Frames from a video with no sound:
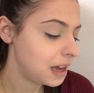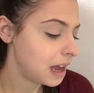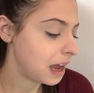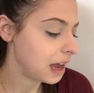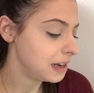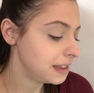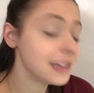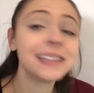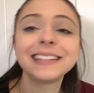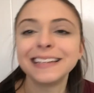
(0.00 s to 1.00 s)
And
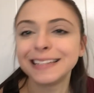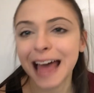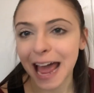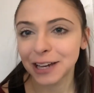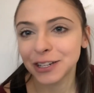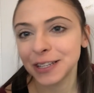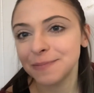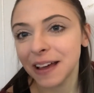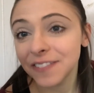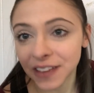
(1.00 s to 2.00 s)
this is actually
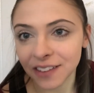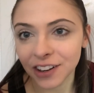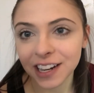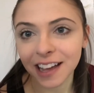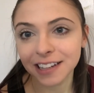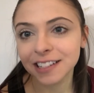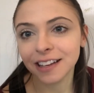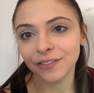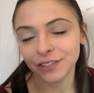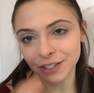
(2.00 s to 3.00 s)
my favorite. I
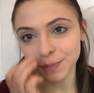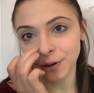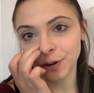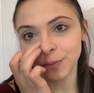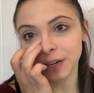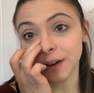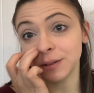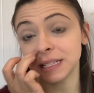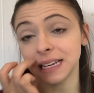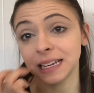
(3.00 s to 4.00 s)
discovered this bird when I
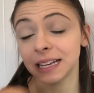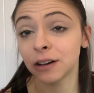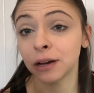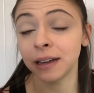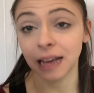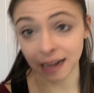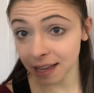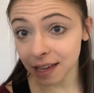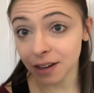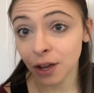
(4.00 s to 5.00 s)
was in
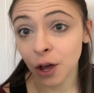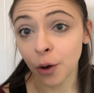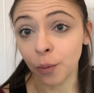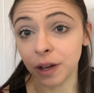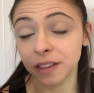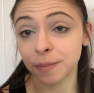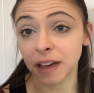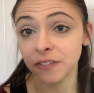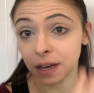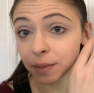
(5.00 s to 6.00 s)
Connecticut with my
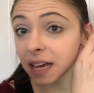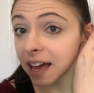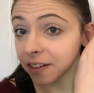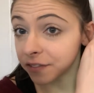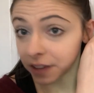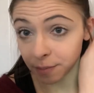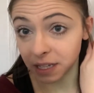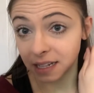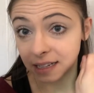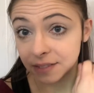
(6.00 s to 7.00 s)
family. I have family
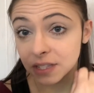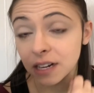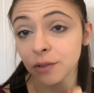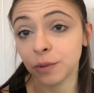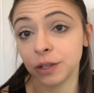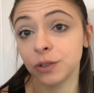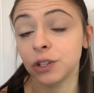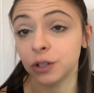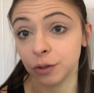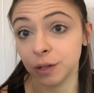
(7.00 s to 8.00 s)
that lives there, and we used to
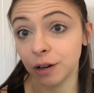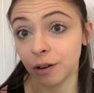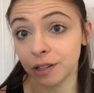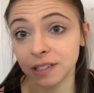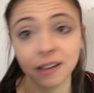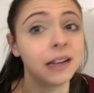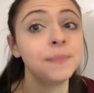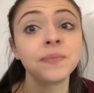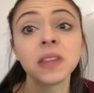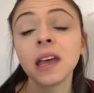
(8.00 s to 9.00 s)
go there all the time.
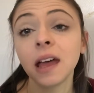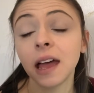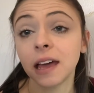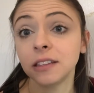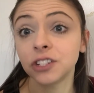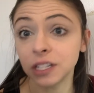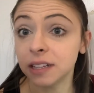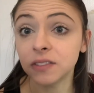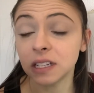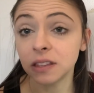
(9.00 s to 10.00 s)
And she
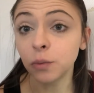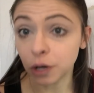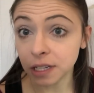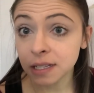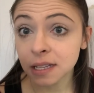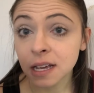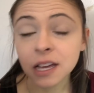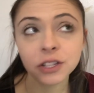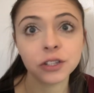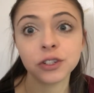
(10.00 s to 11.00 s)
lived in the woods,
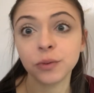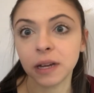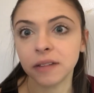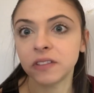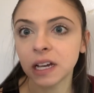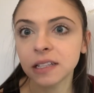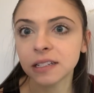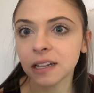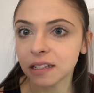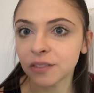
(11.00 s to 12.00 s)
so she would have tons
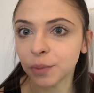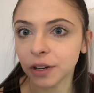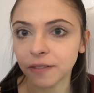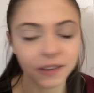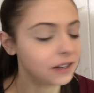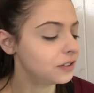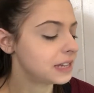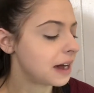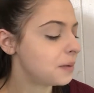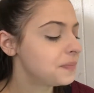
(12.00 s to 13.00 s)
and tons of bird feeders
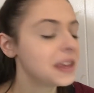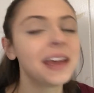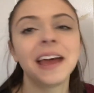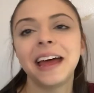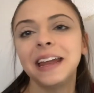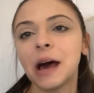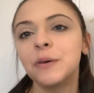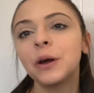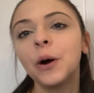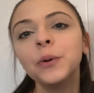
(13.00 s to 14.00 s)
out. And I
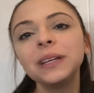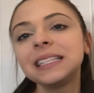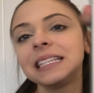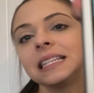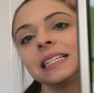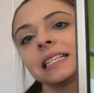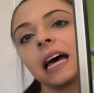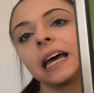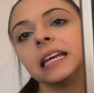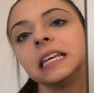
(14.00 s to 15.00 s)
would always see this
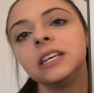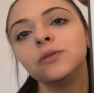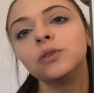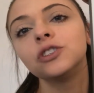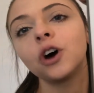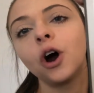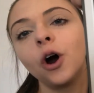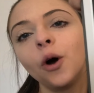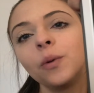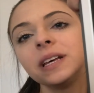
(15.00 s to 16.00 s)
guy, and he was
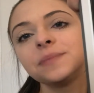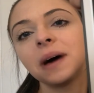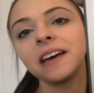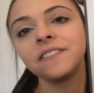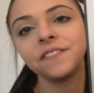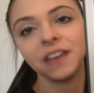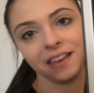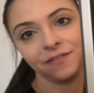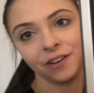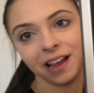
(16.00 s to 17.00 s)
always my
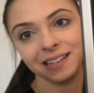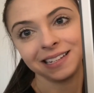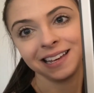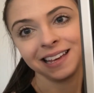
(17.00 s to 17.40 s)
favorite.